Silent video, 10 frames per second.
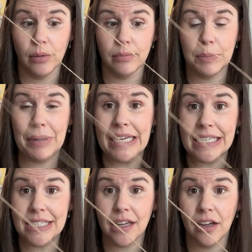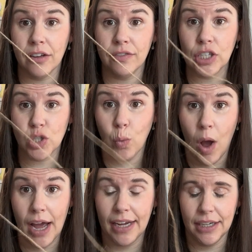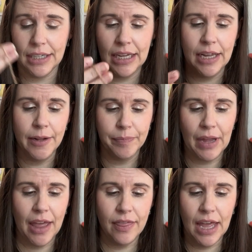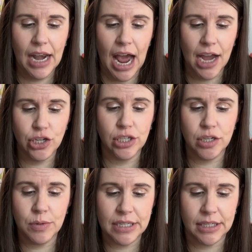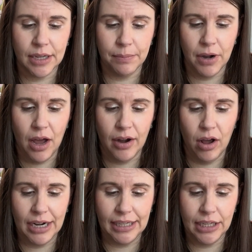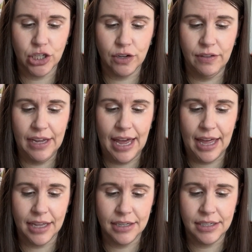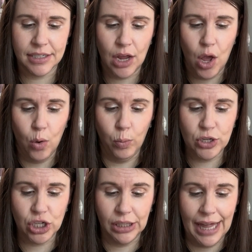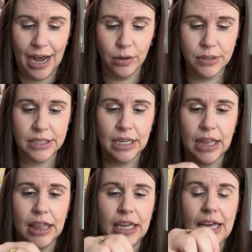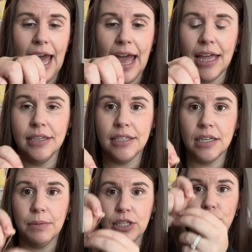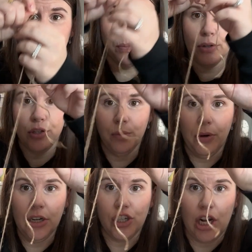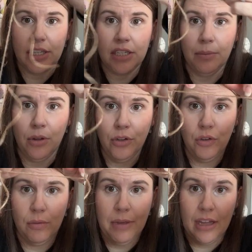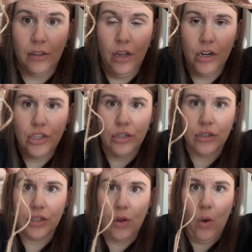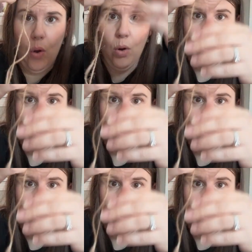piece of twine. And then I just do a slip knot on each of the ends, which allows the ends to be super, super adjustable. You can make a larger hole